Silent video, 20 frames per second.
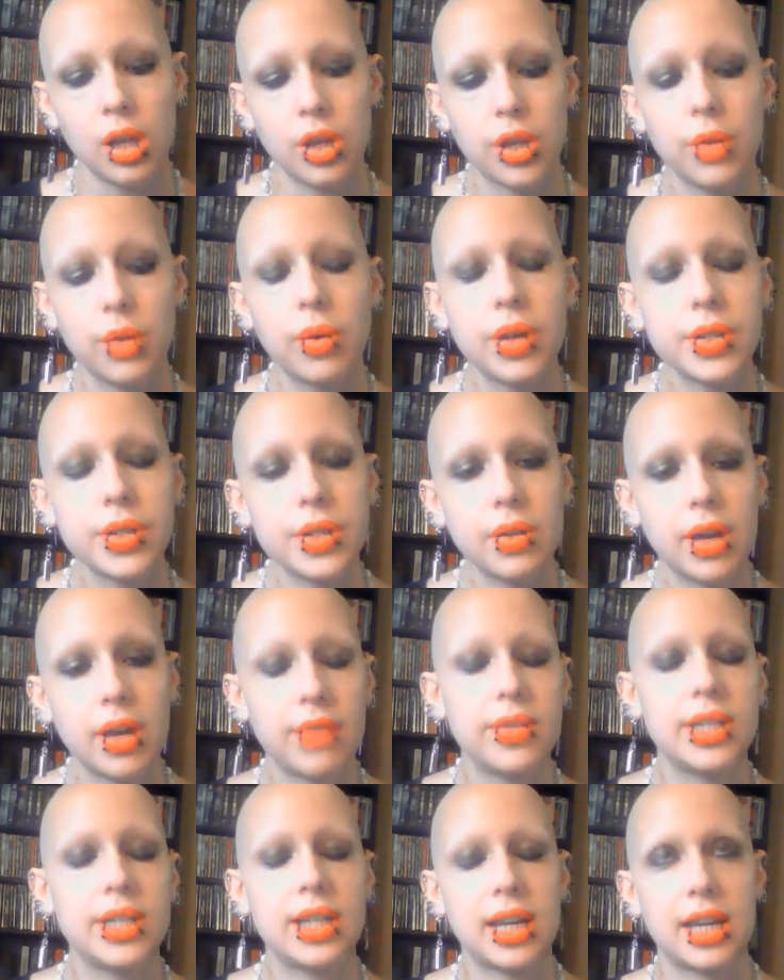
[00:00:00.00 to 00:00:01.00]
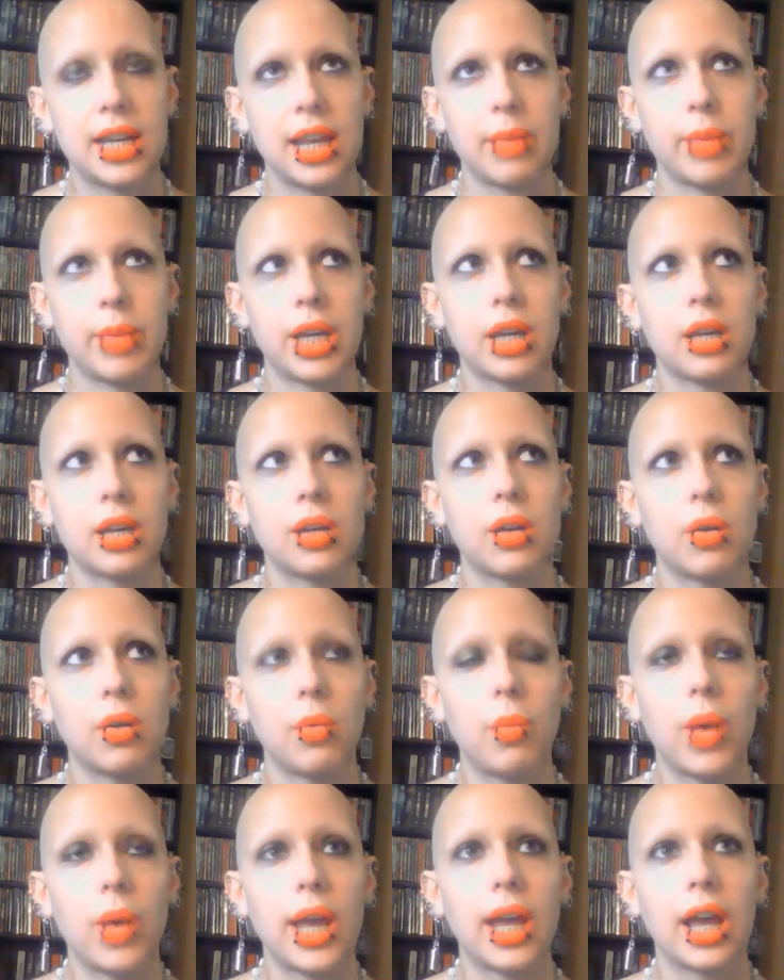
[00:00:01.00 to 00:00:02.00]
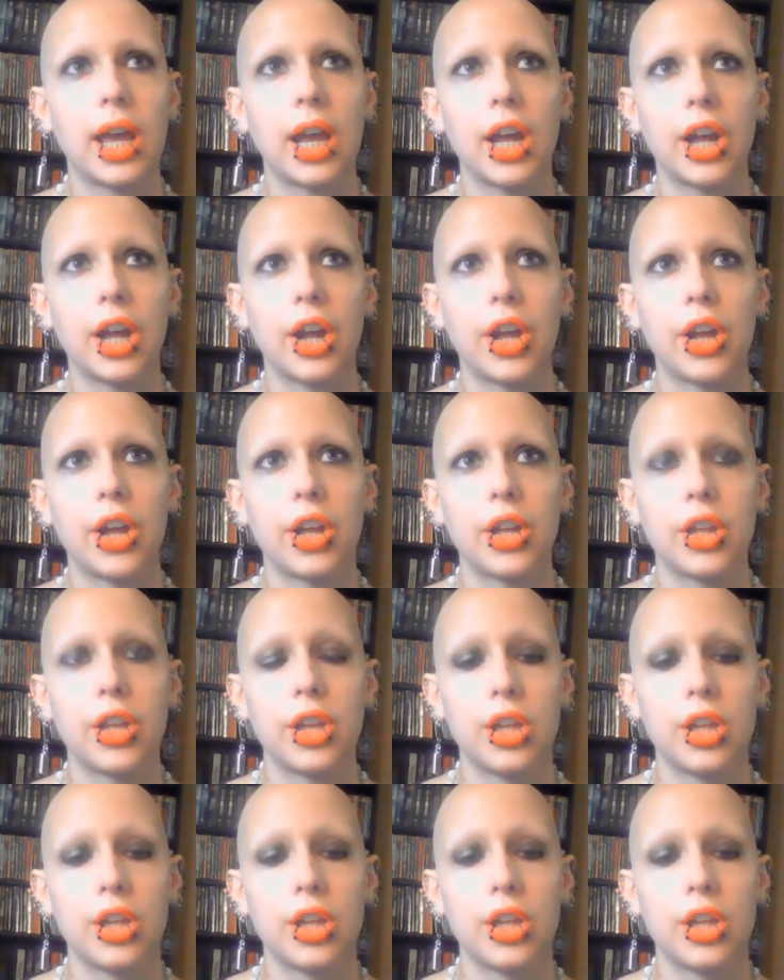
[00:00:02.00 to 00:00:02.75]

You also have the dynamic where